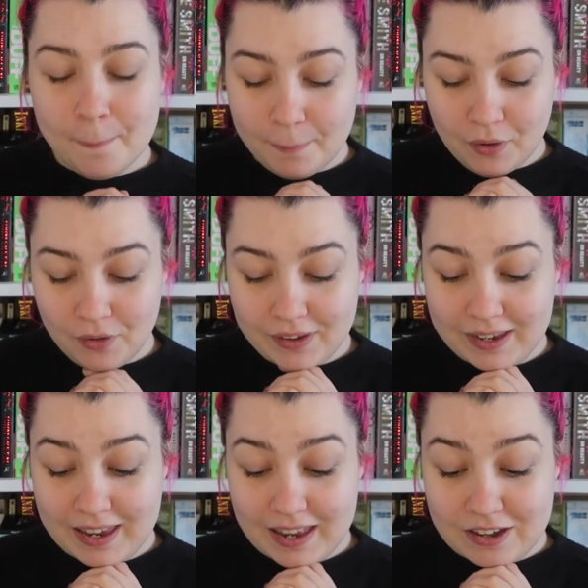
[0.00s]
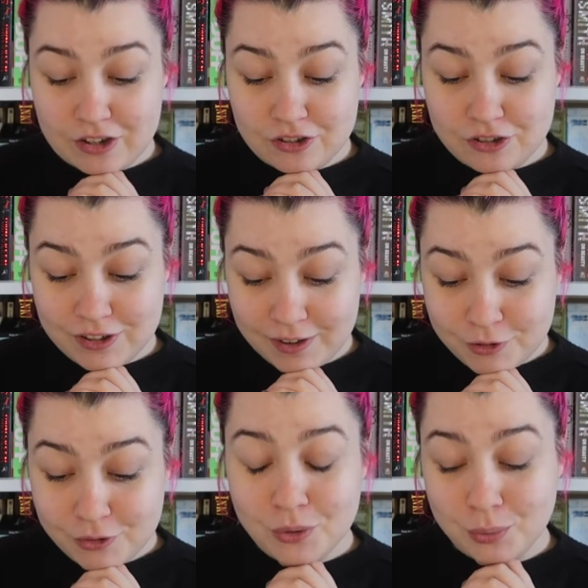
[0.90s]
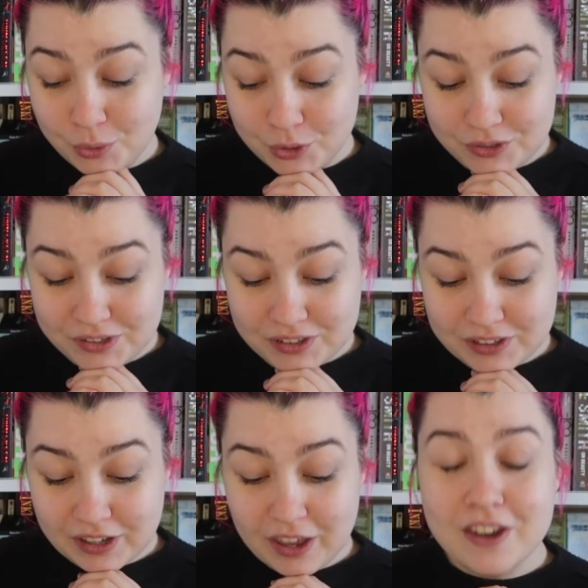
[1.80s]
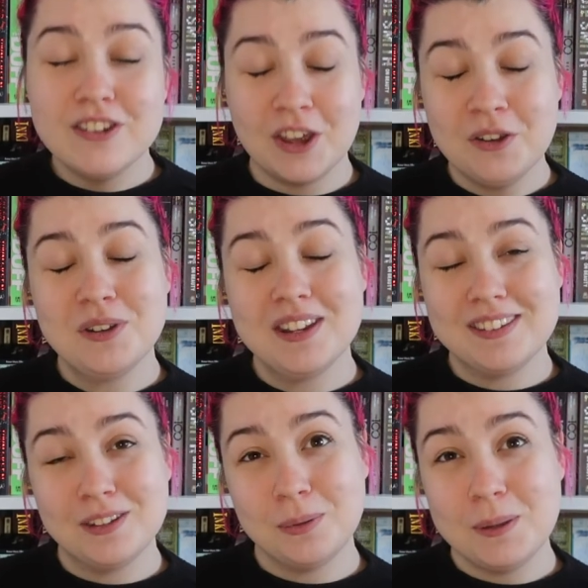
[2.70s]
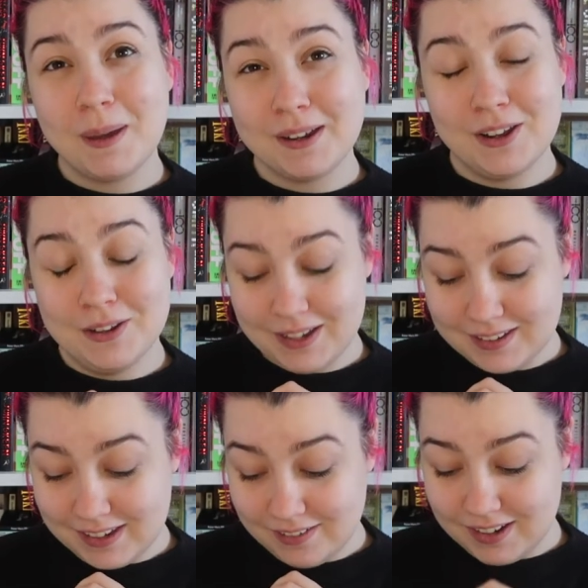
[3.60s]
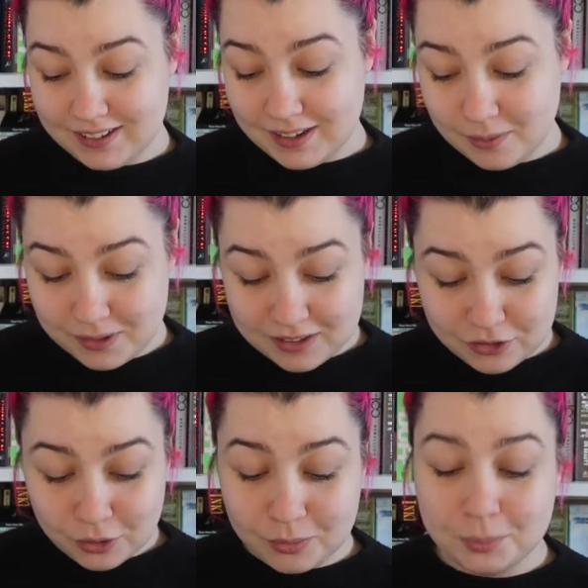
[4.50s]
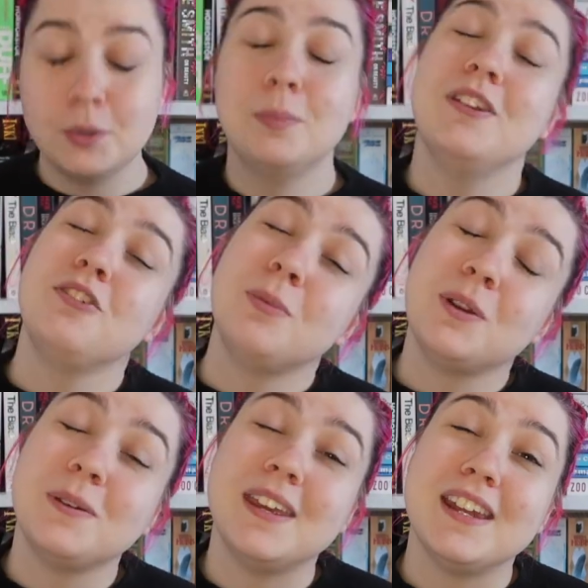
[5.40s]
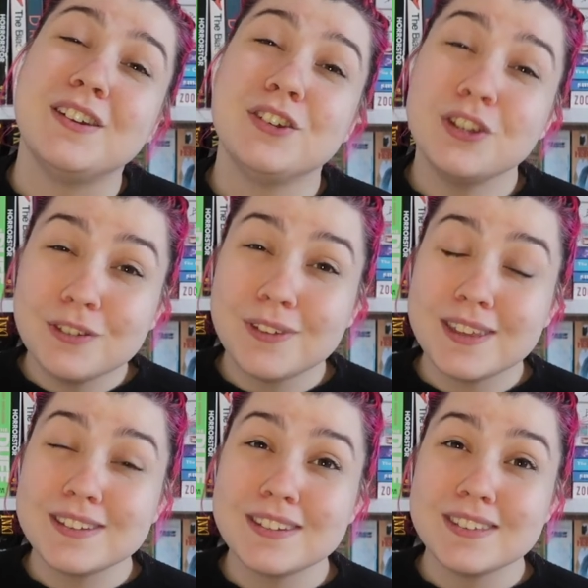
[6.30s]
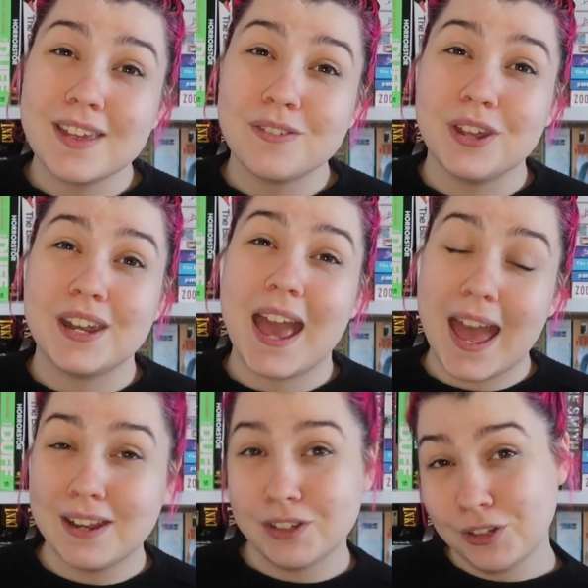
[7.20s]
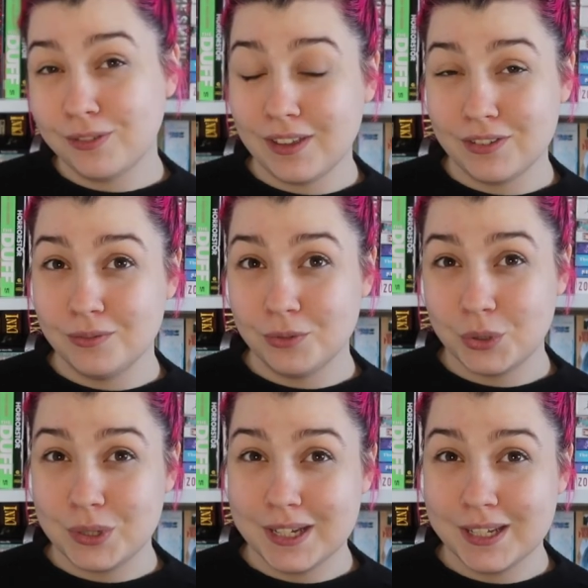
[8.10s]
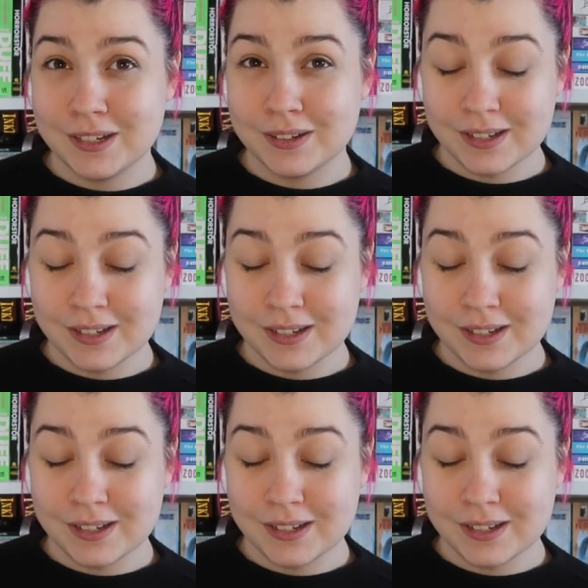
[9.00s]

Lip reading: by Cheryl Woods, known as the Sweet Magnolia series, which was published between 2007 and 2014.